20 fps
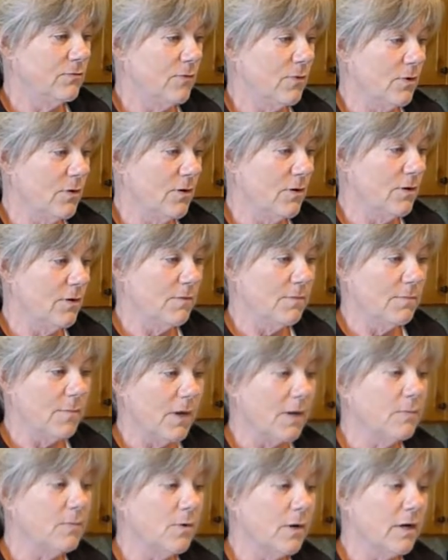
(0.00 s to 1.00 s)
for
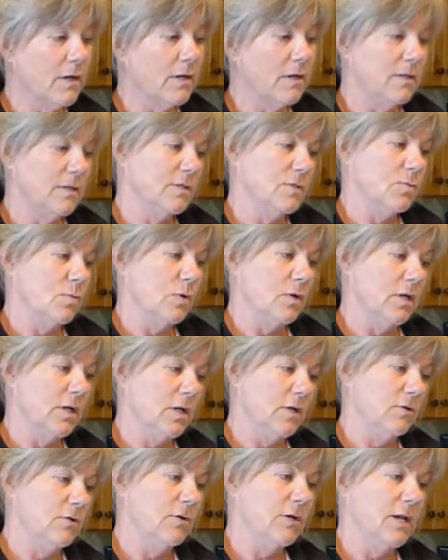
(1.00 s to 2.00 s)
my bread is
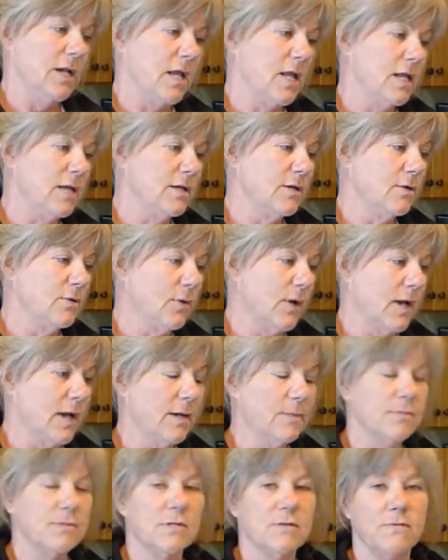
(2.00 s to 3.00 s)
180
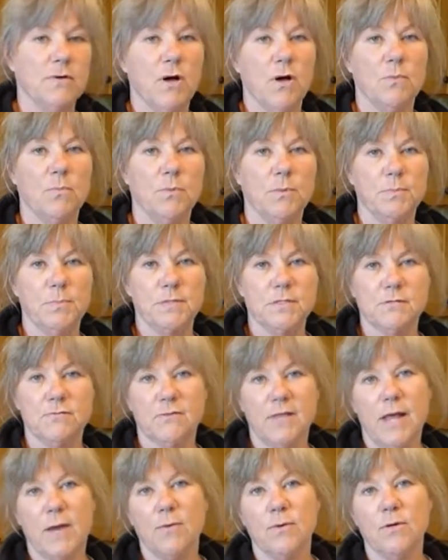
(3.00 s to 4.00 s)
grams of all-purpose
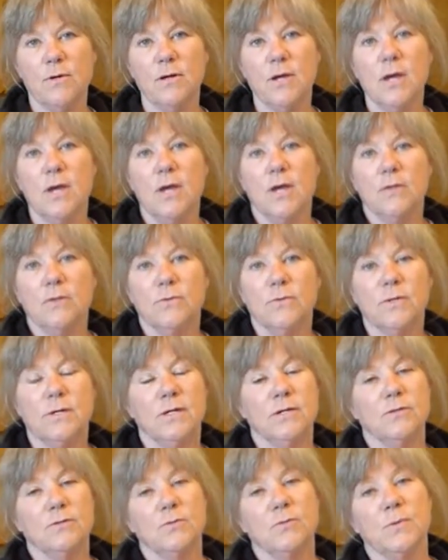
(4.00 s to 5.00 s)
flour,
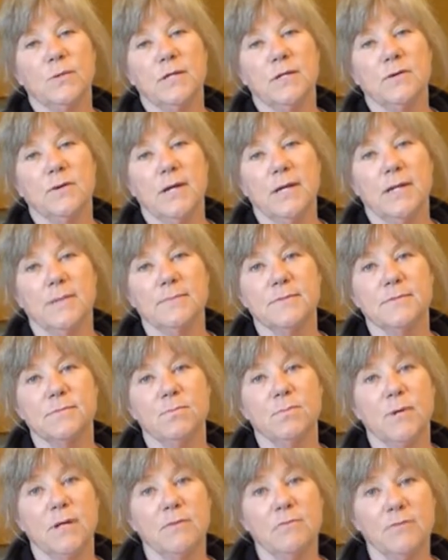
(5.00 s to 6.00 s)
320 grams
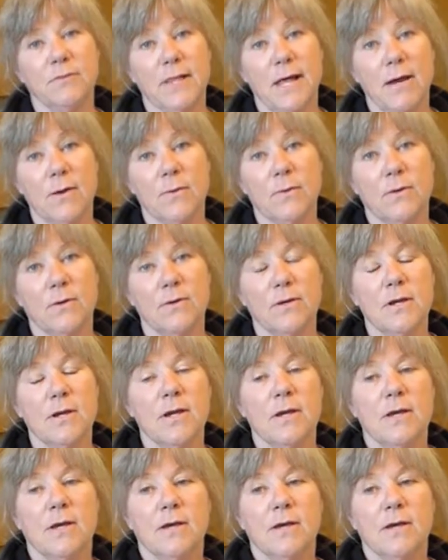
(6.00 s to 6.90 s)
bread flour,